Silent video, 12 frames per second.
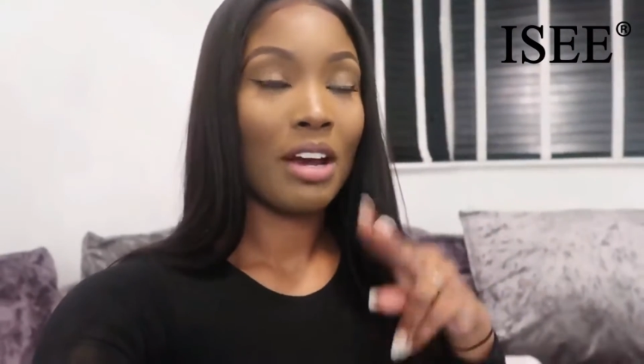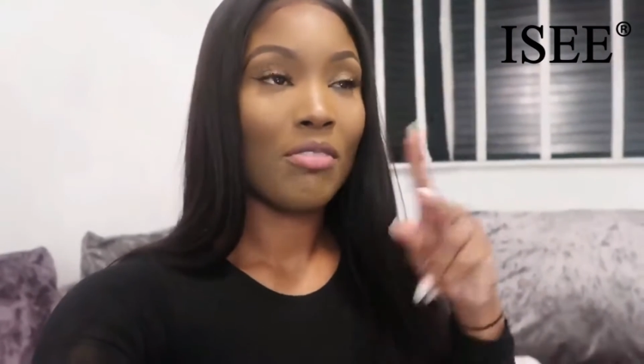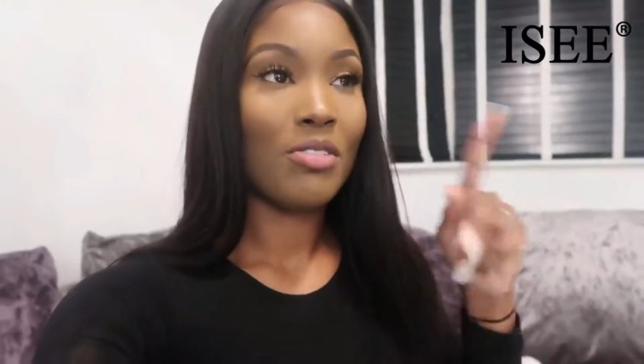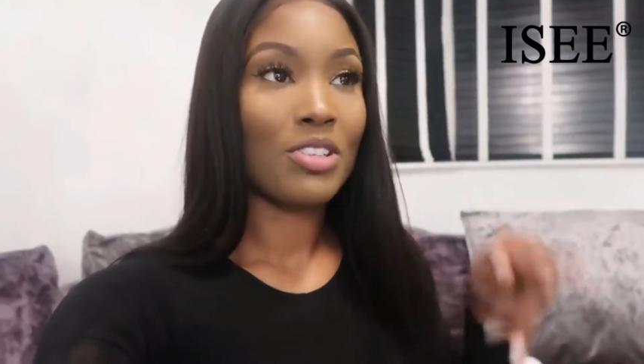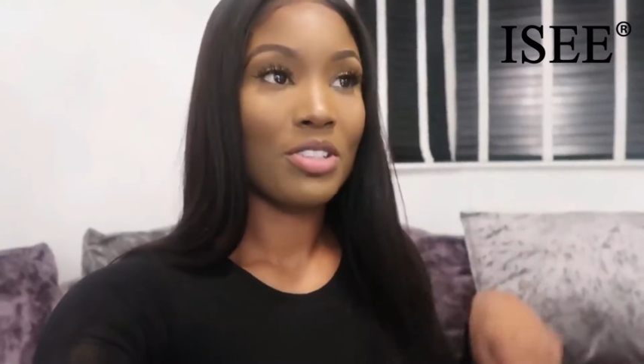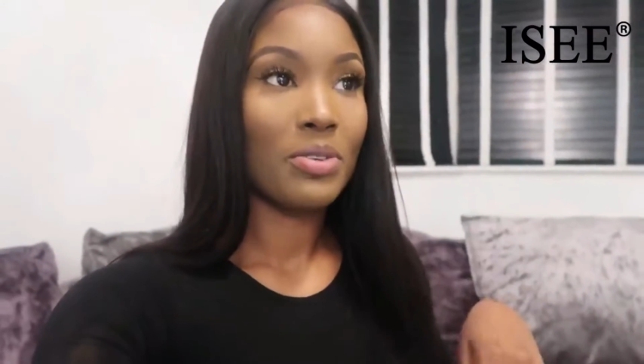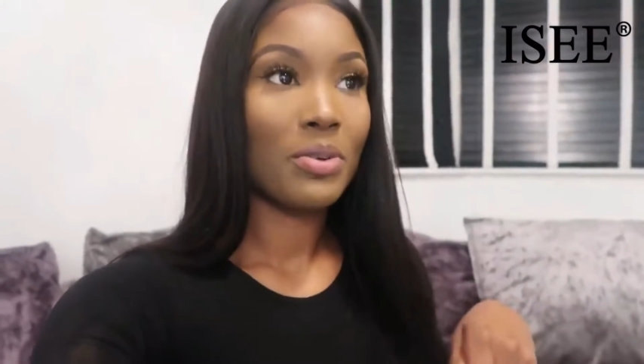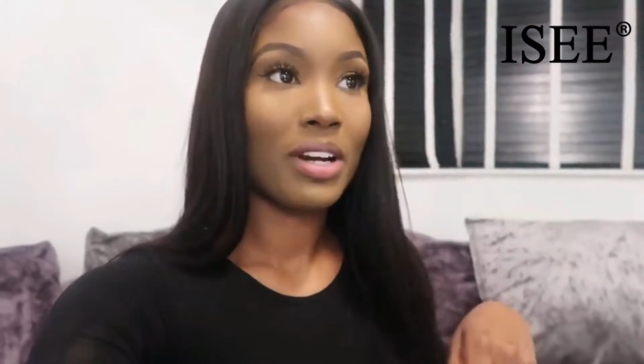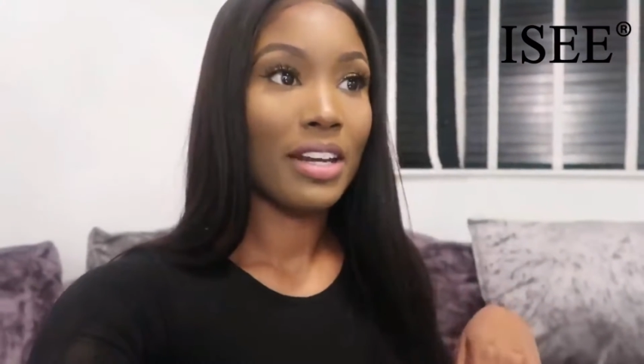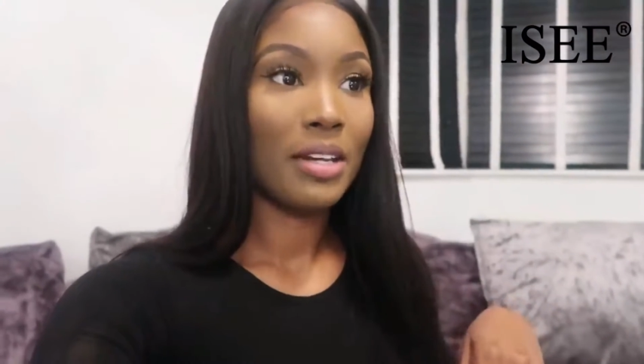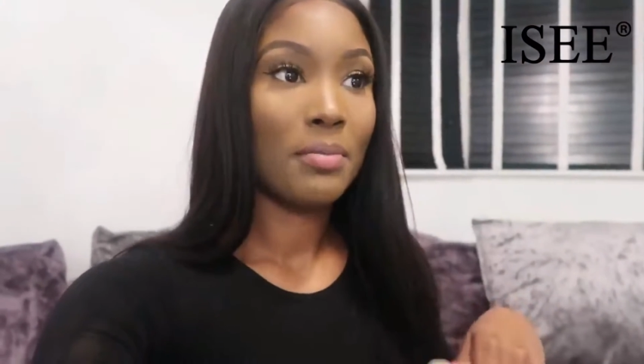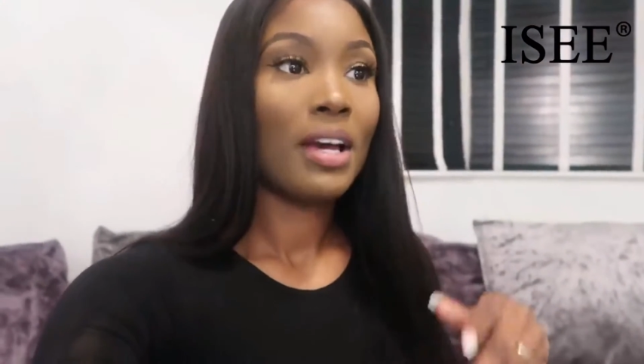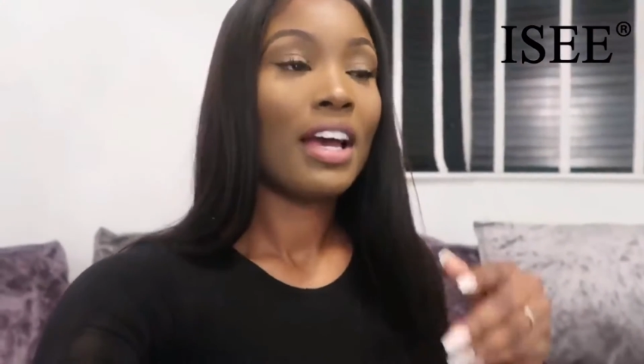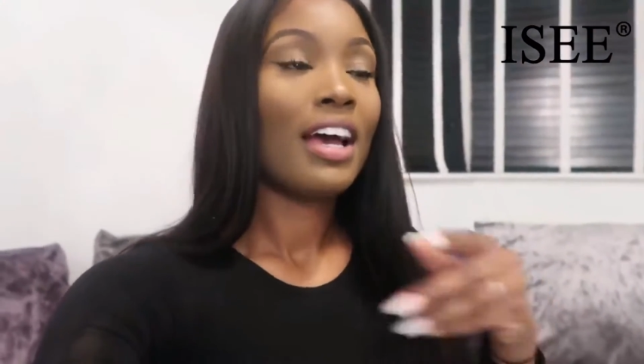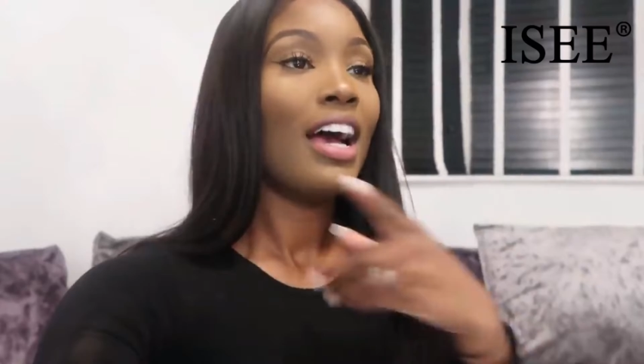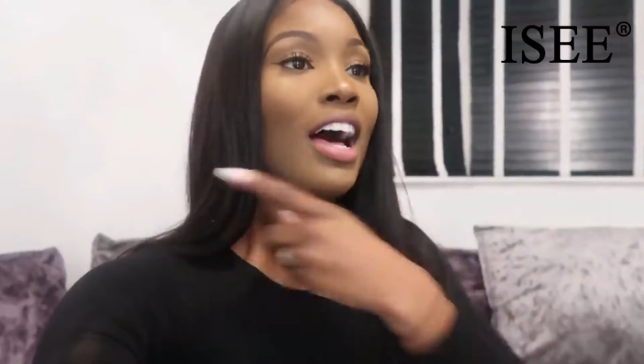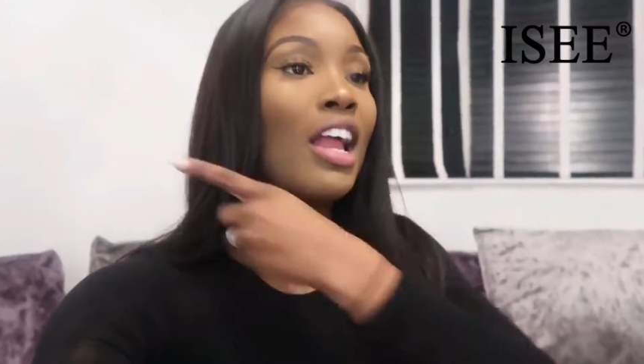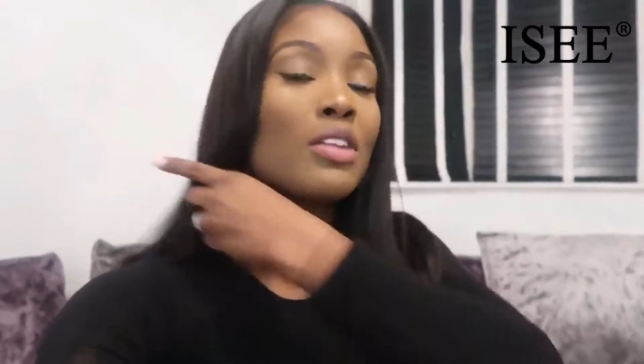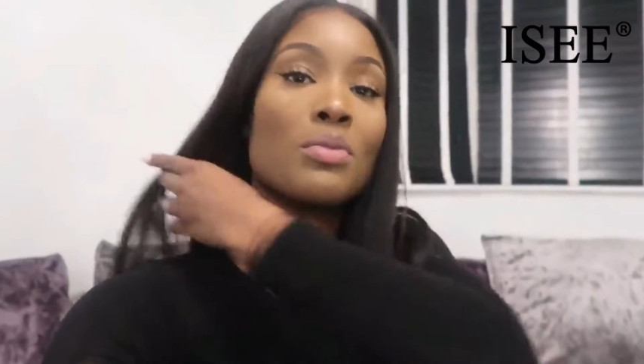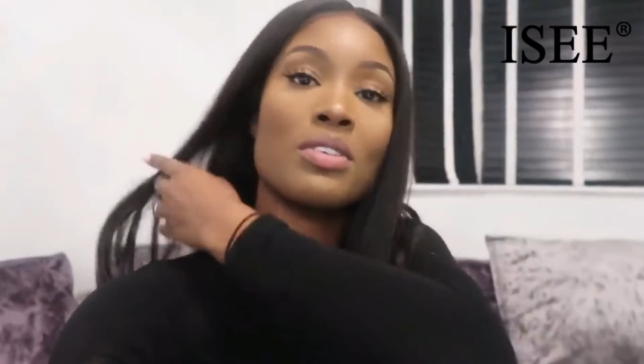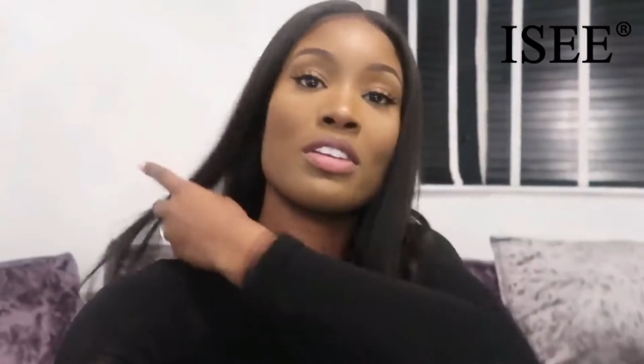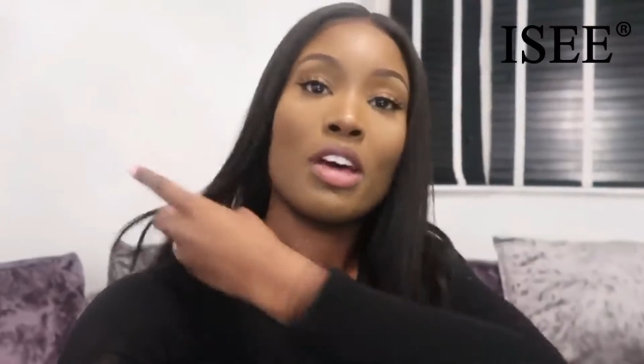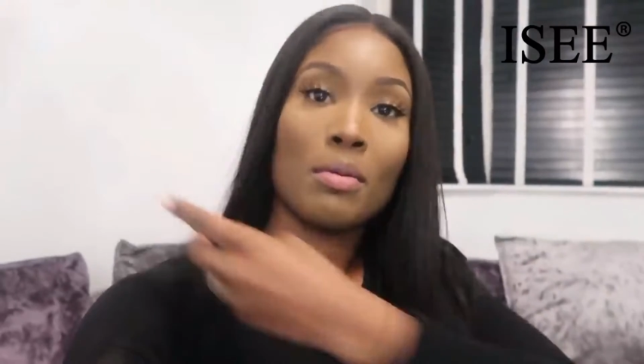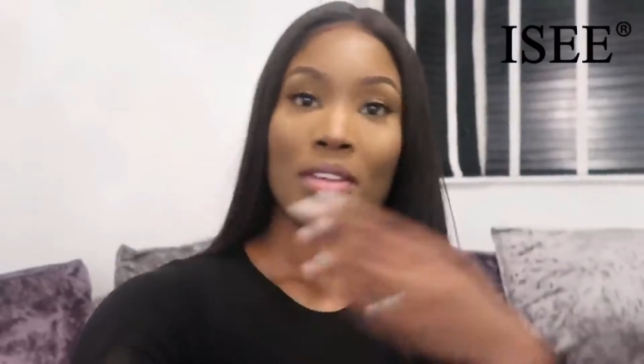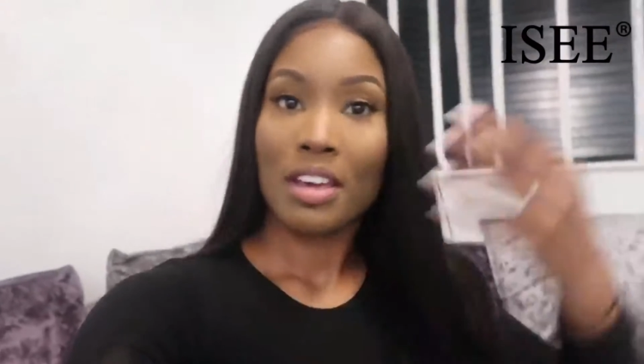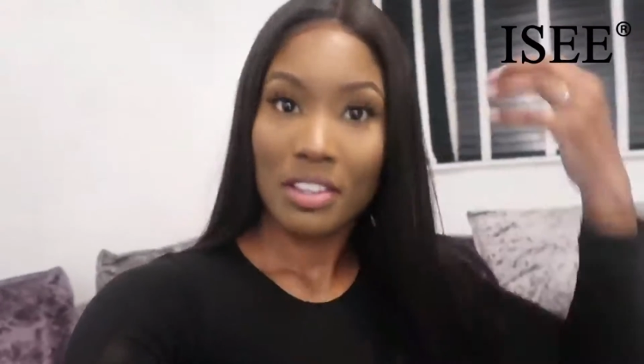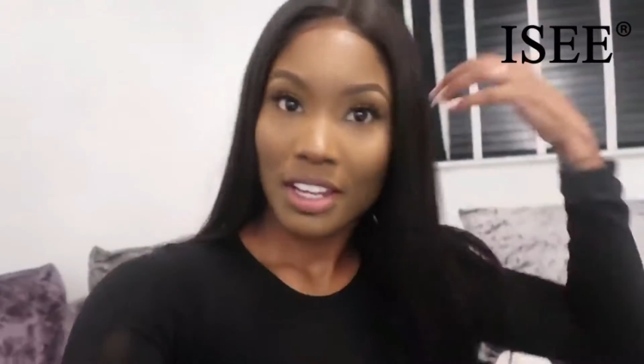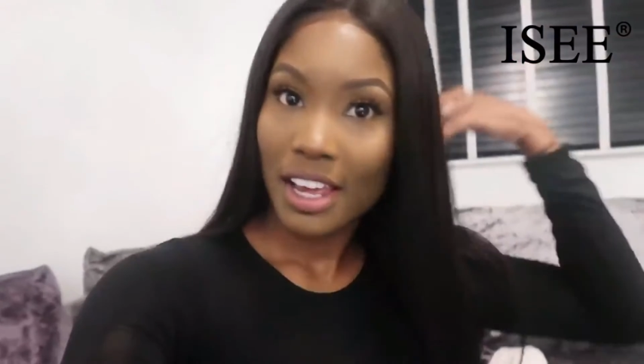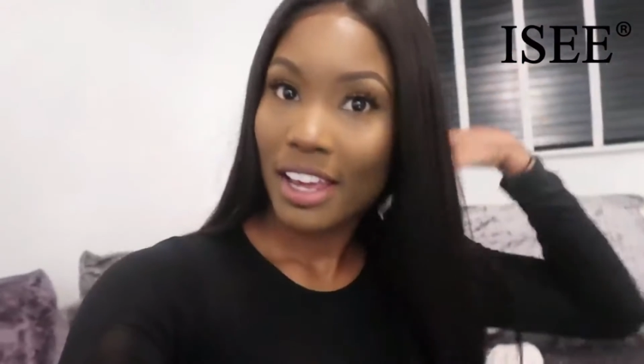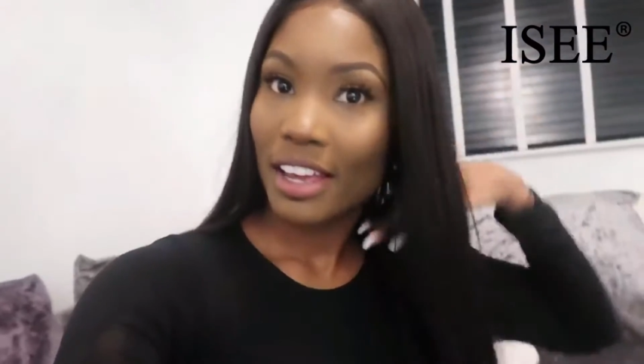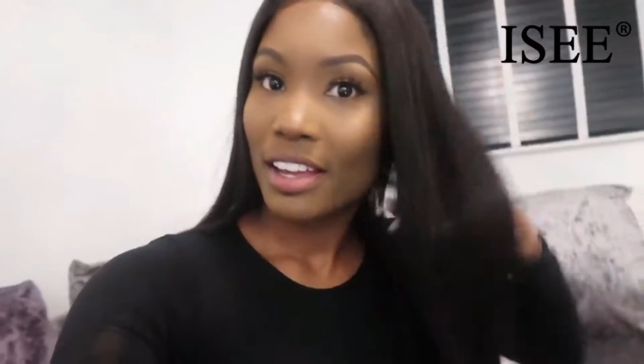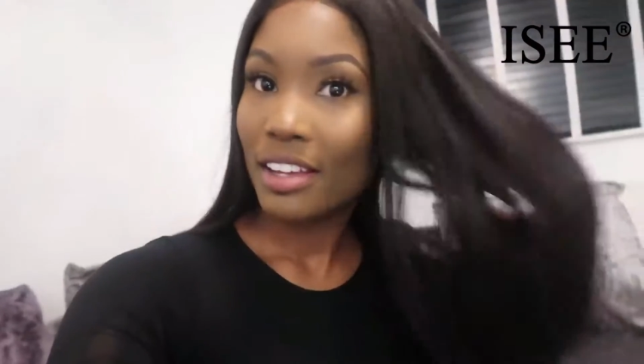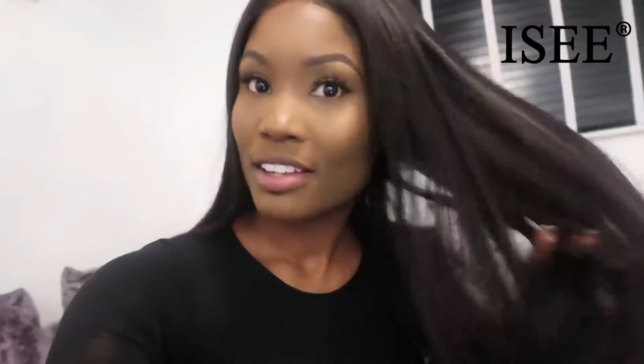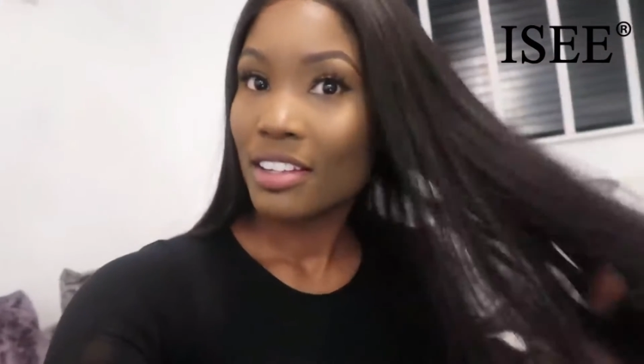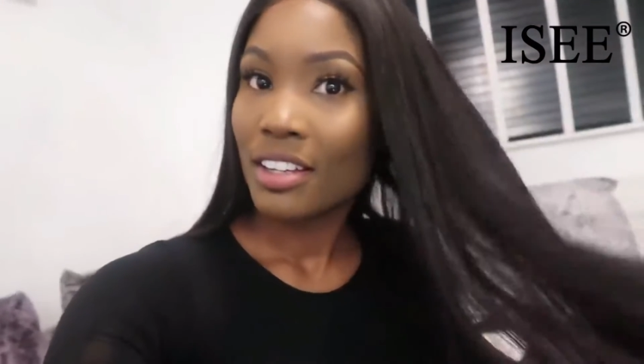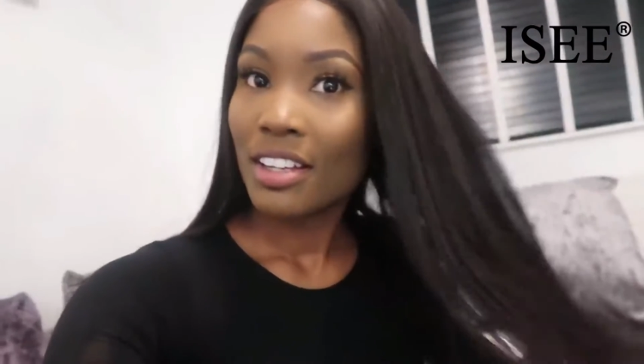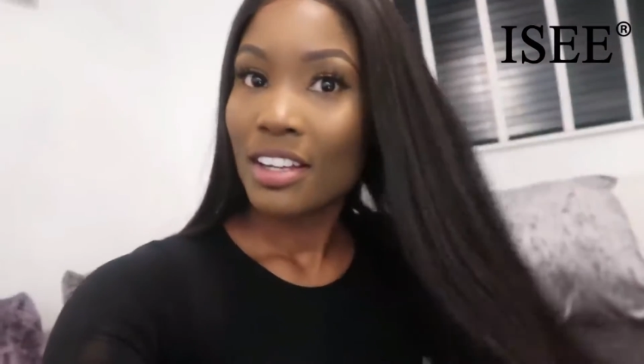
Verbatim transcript: that original clip I just wanted to update on the hair